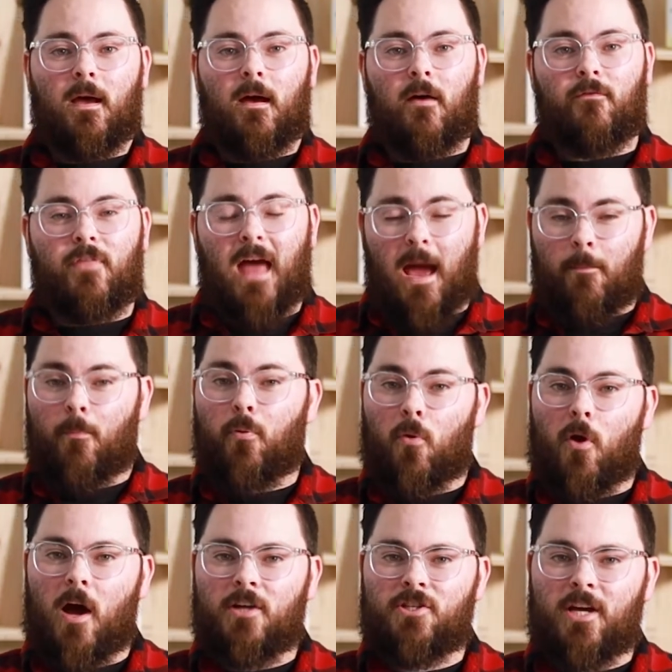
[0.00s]
of that
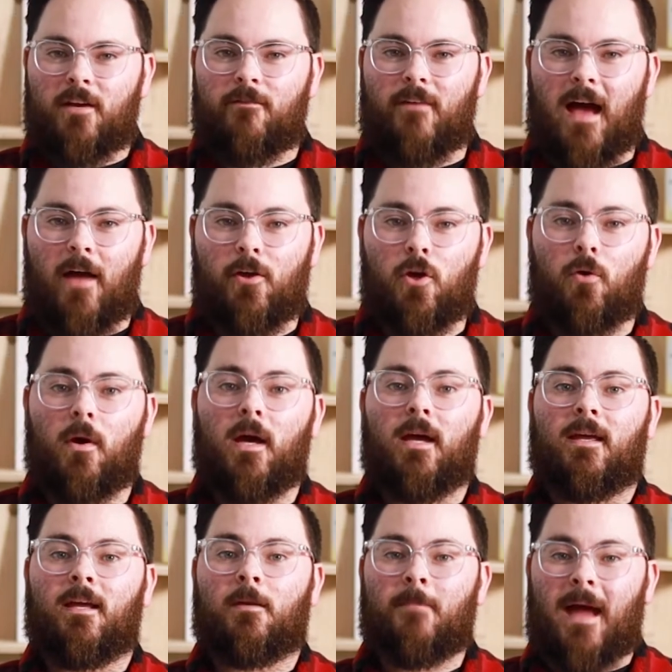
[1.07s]
project value
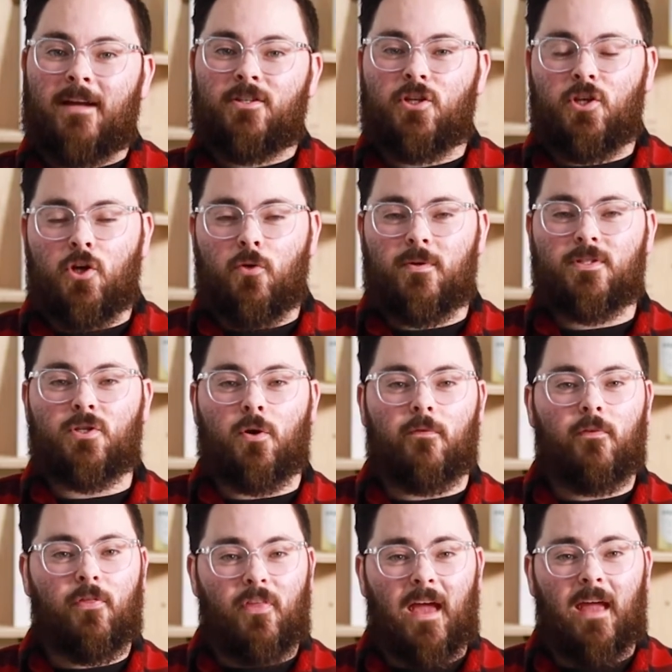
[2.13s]
kicked back to you as sort
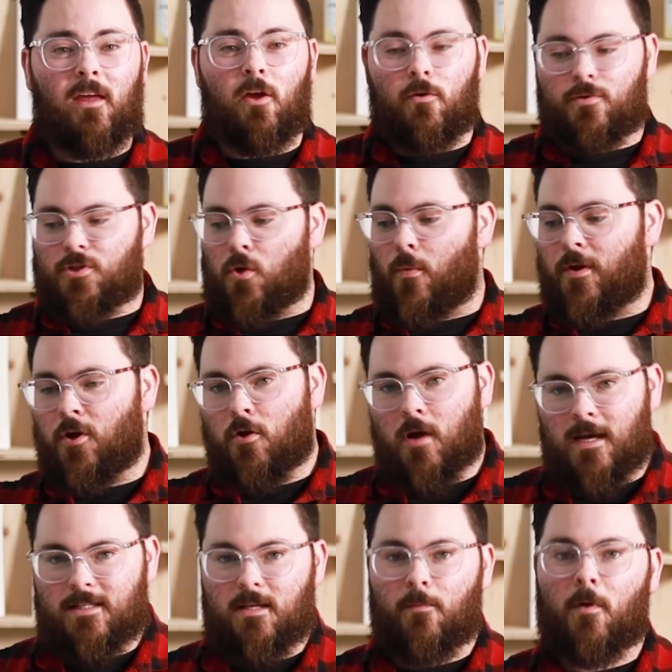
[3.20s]
of a thank you. So when your
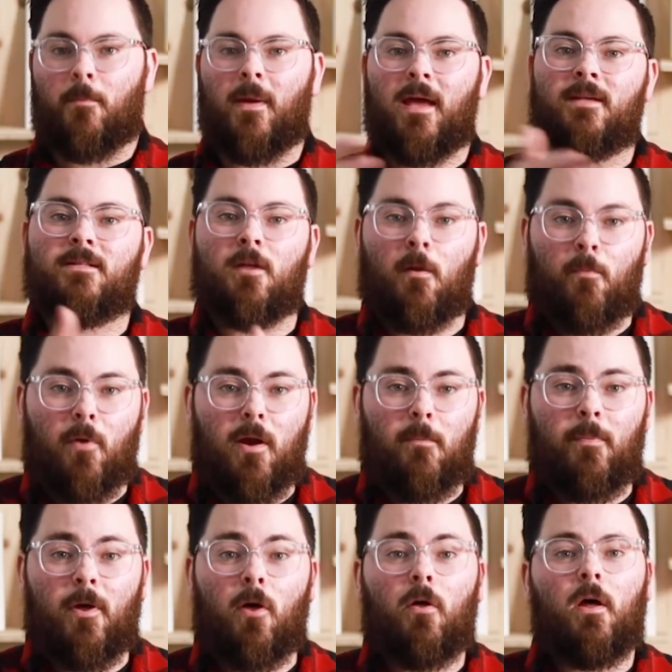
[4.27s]
customer pays their print
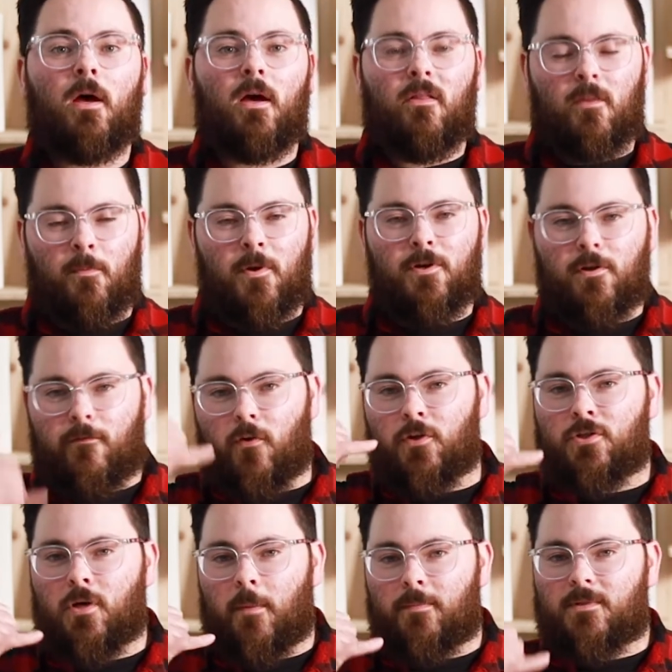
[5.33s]
bill, the printer
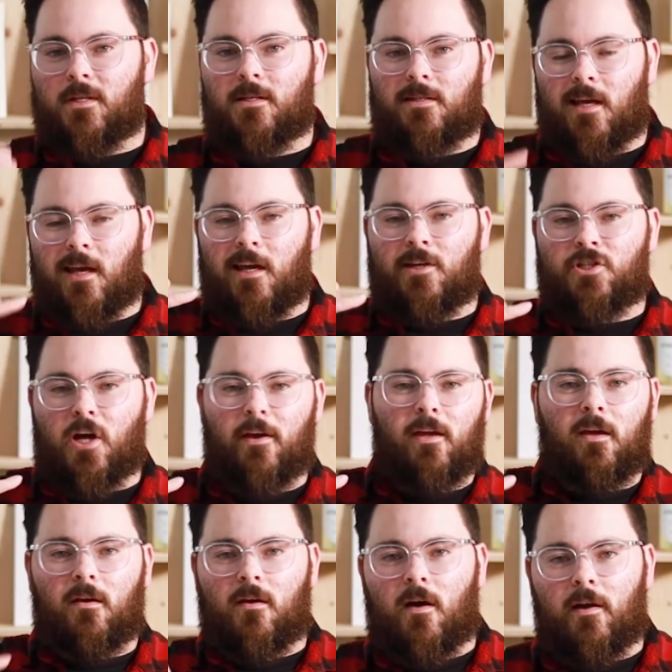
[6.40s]
phones you up and says, hey, Johnny,
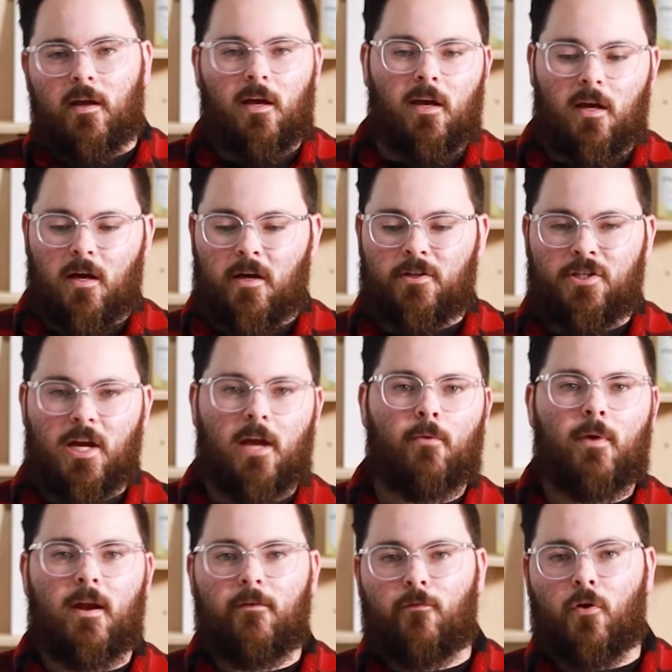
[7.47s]
got a check
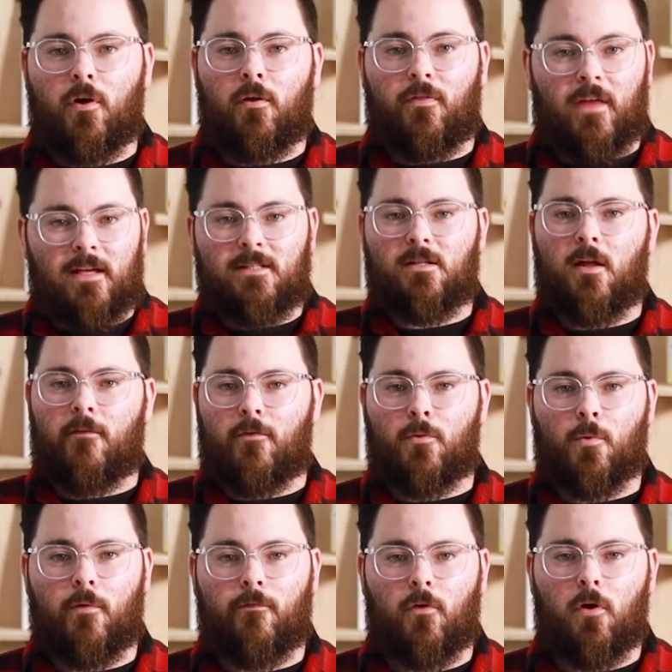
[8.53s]
ready for you. Thanks a lot for the
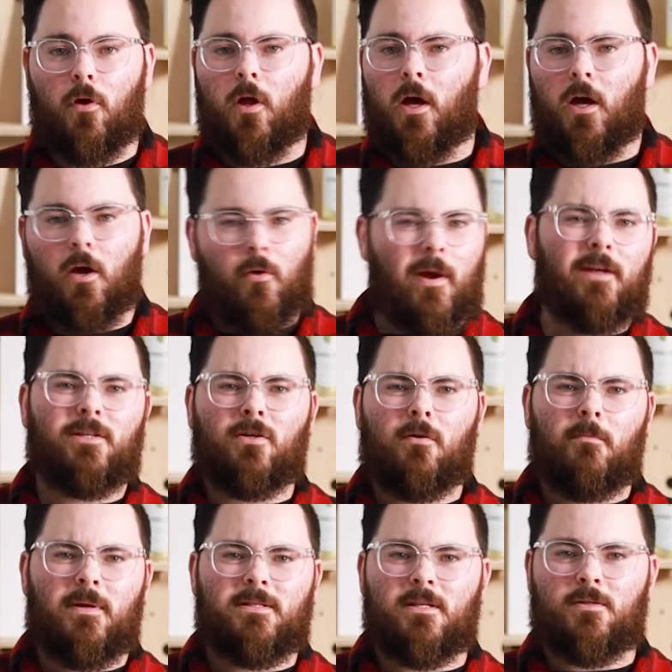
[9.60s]
referral. Great
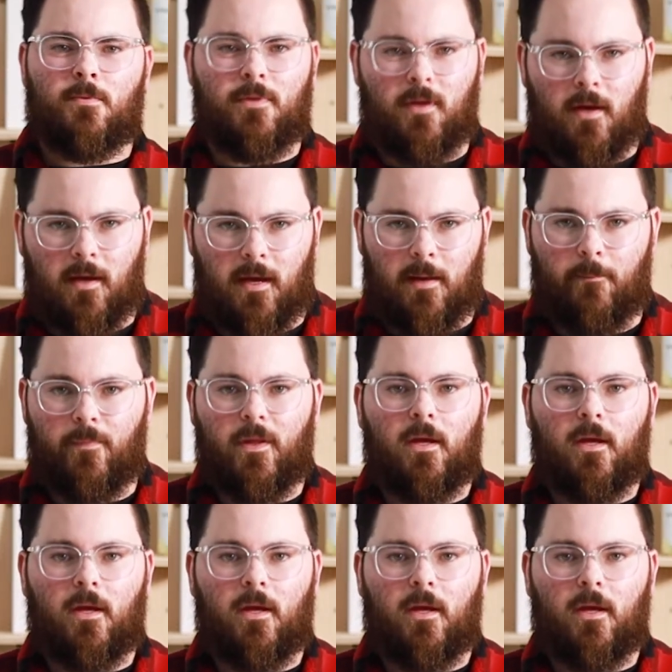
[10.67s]
doing business with you again.